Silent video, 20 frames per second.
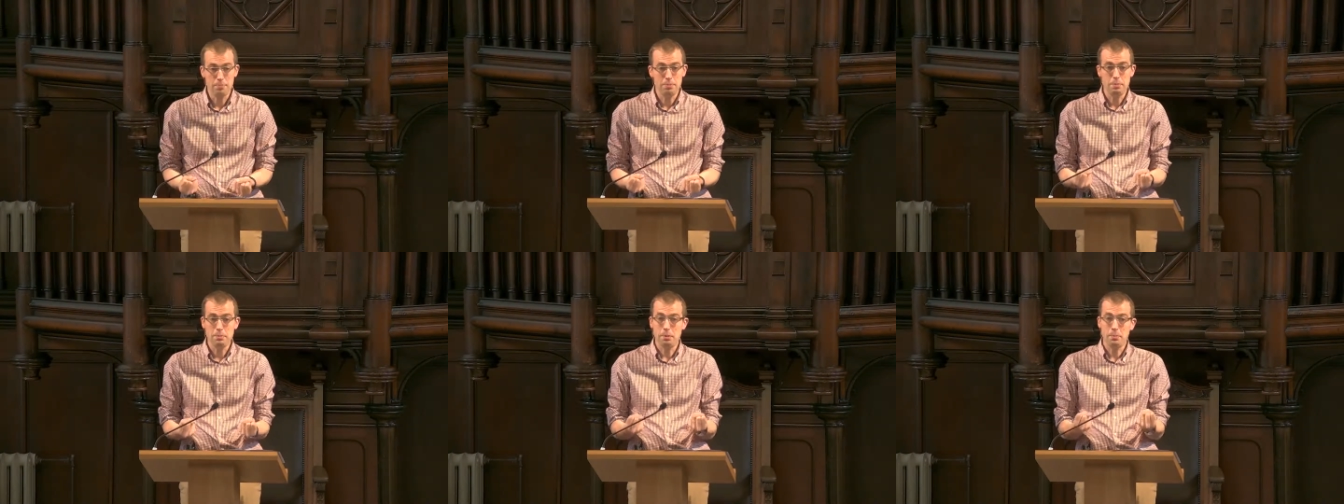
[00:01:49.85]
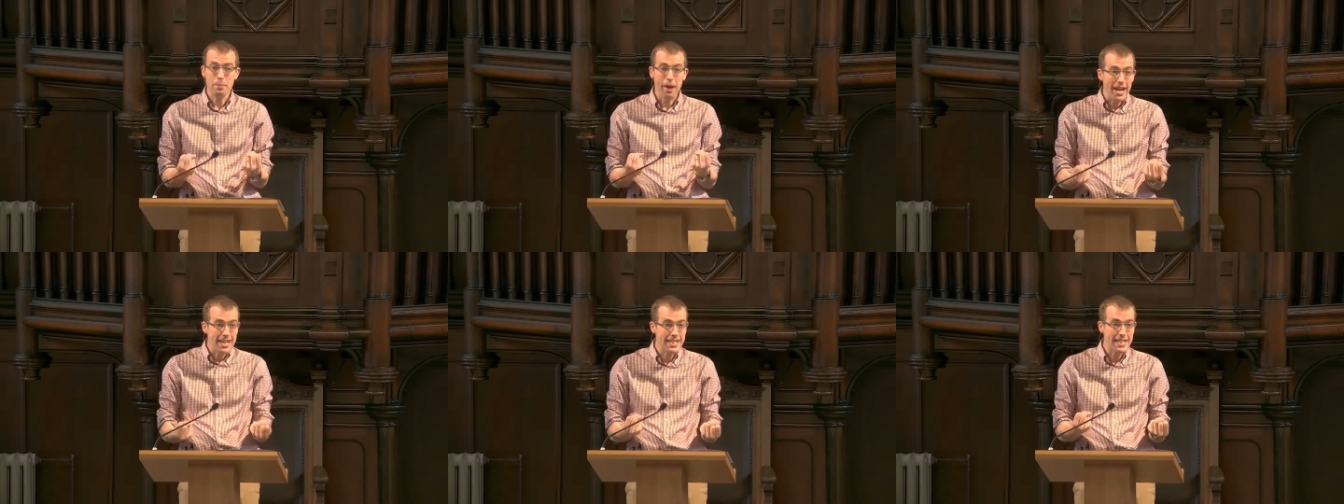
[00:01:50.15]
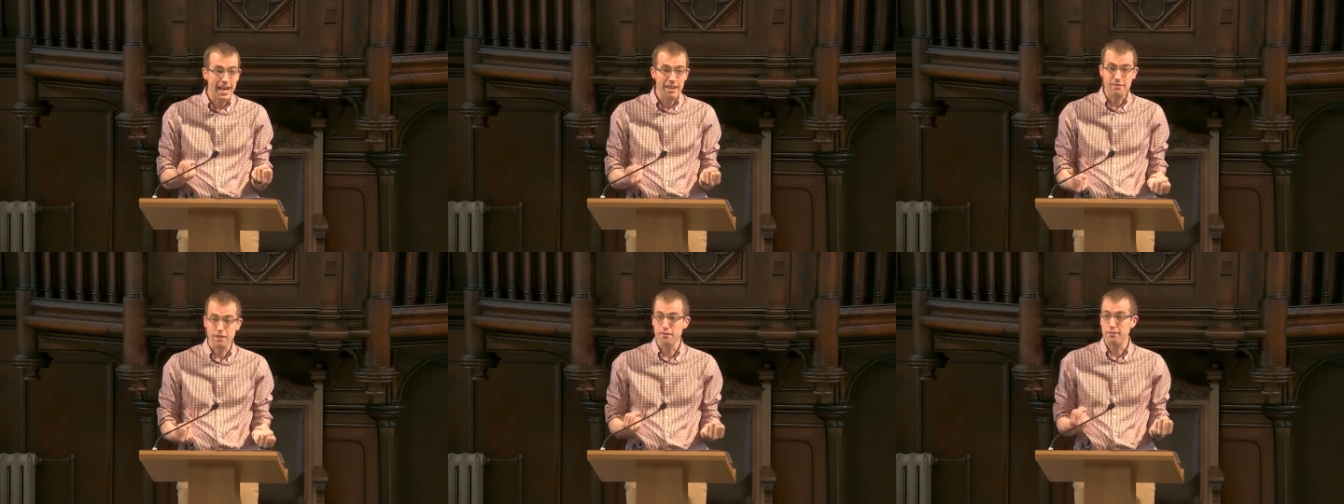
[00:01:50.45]
people might
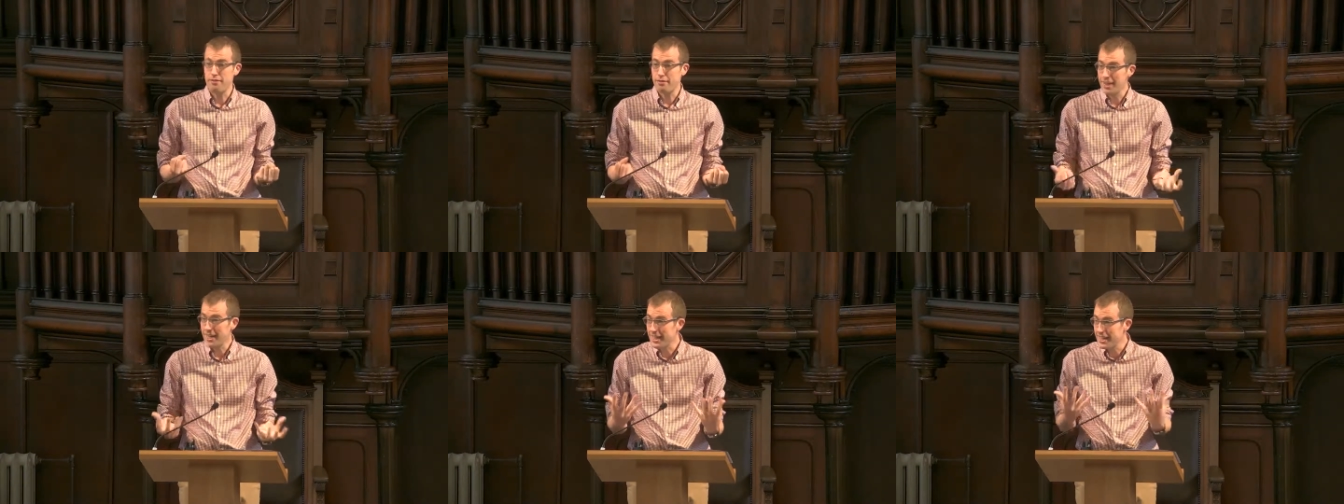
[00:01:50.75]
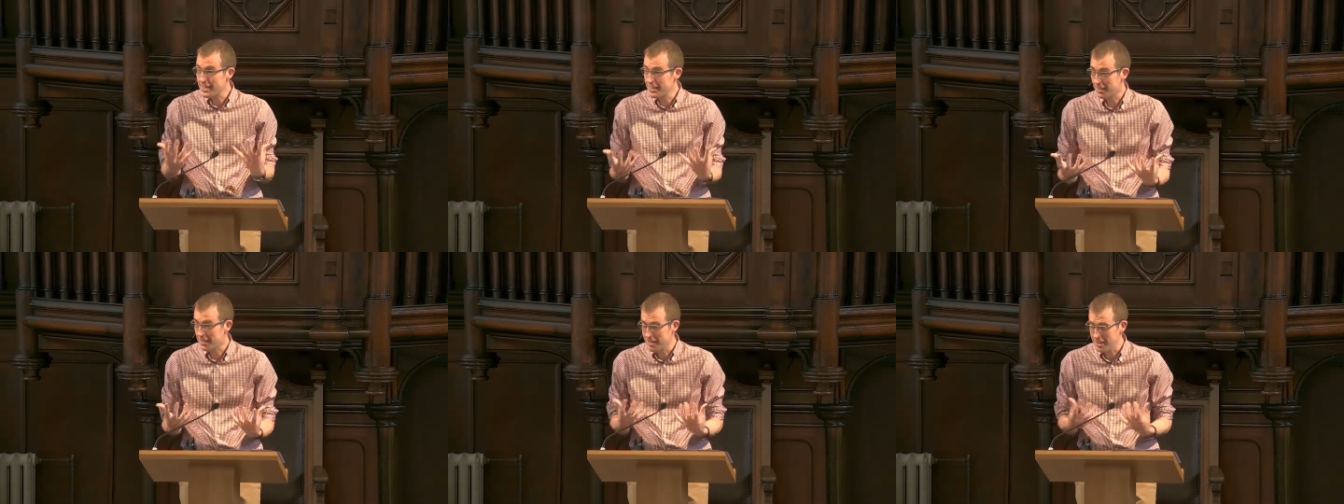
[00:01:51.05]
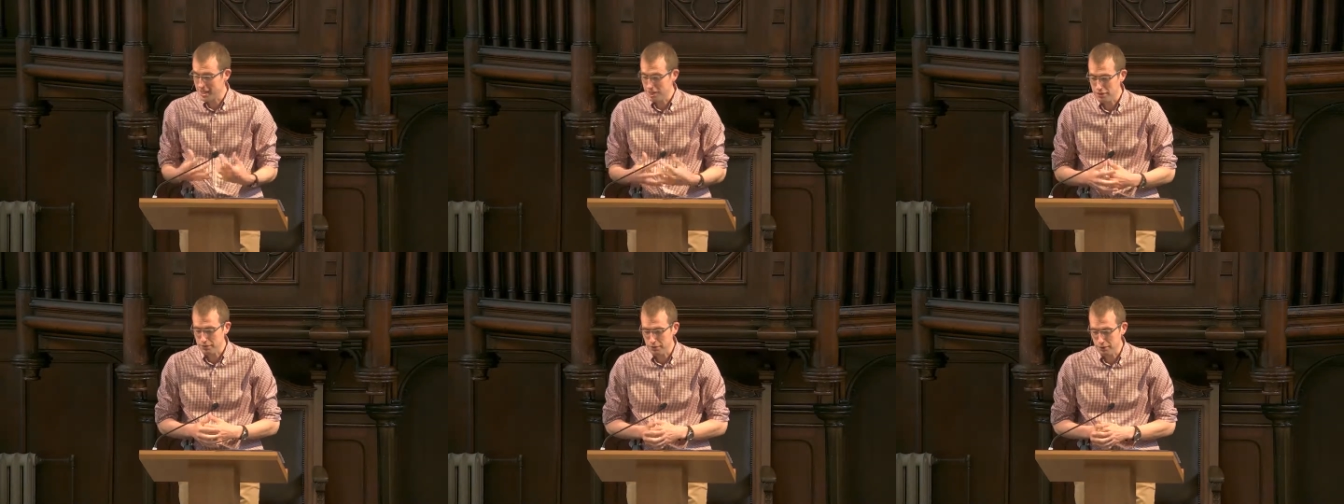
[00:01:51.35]
have a very
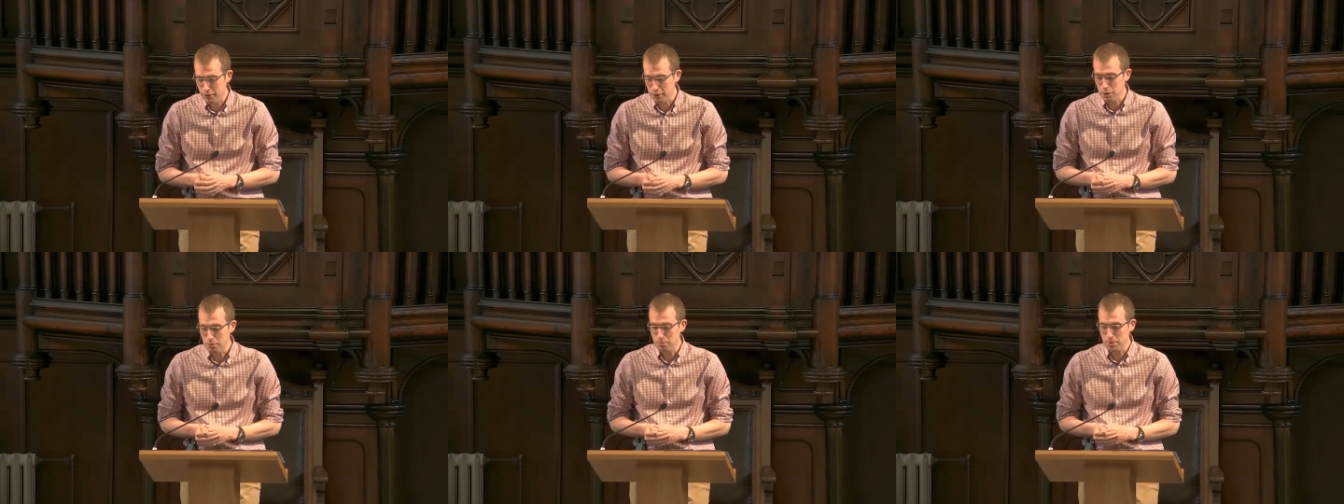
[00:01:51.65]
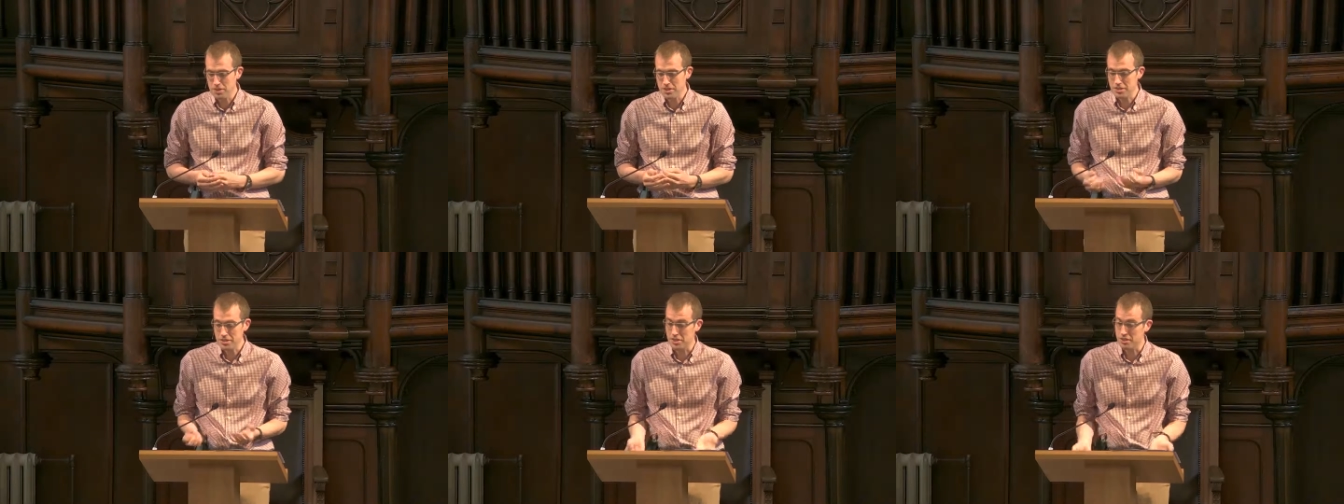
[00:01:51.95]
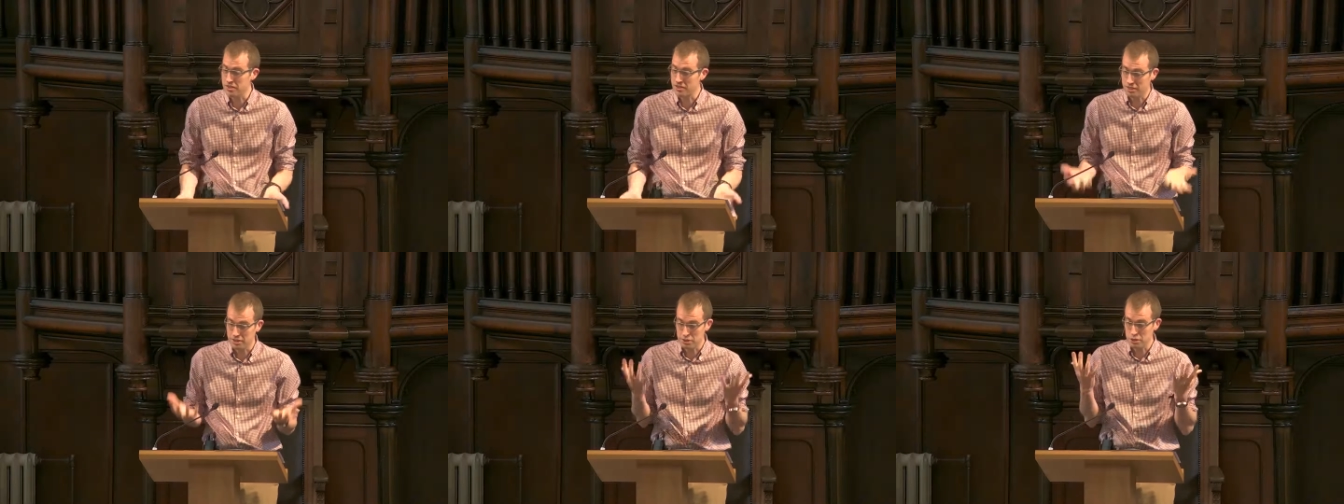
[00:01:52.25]
successful new
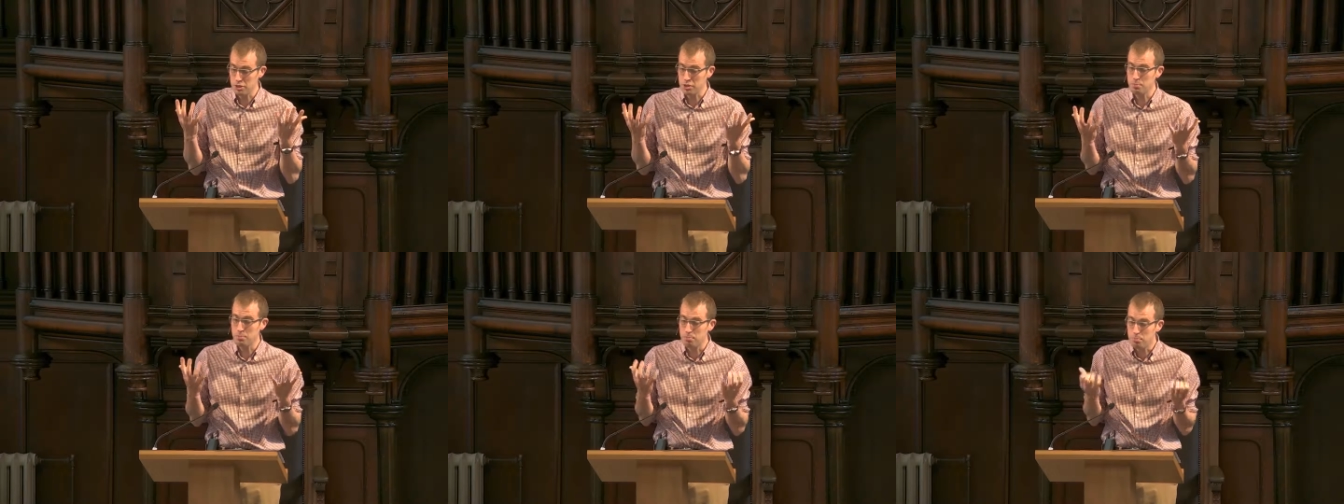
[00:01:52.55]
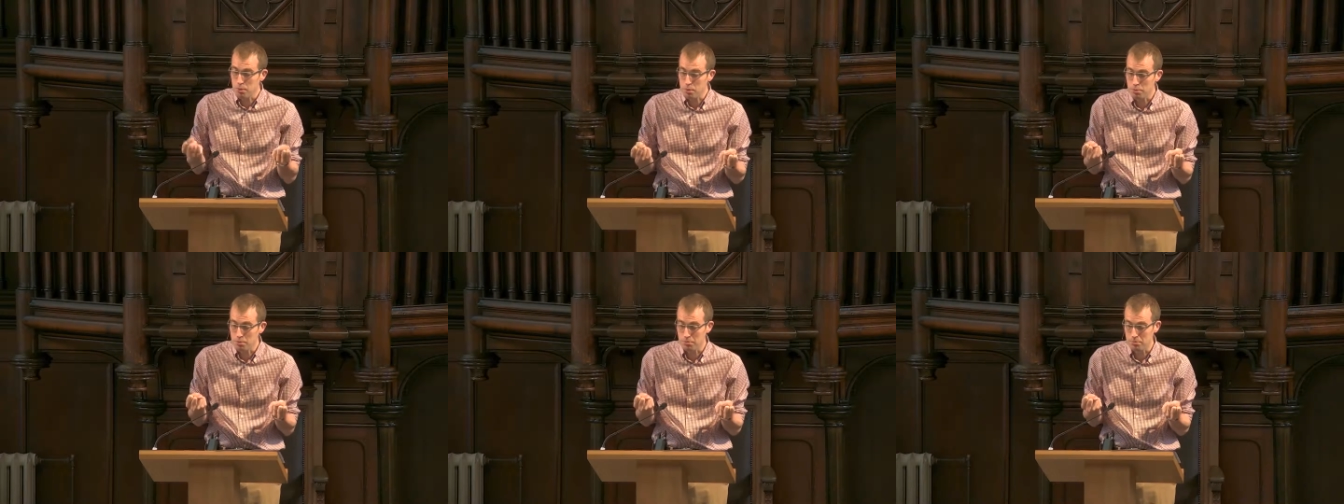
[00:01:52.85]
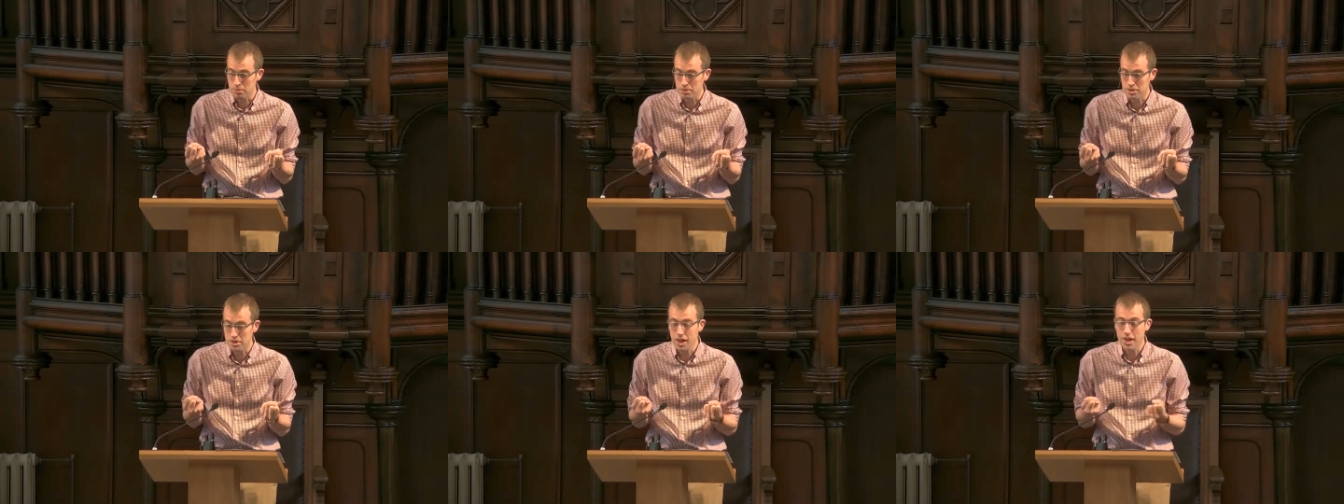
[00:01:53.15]
business that just
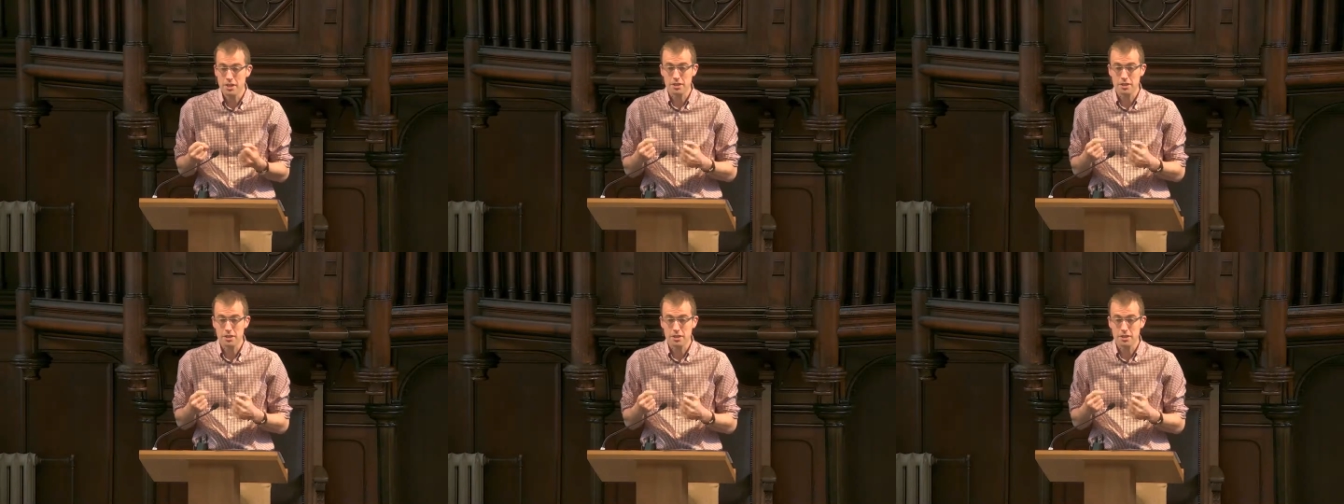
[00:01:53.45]
booms.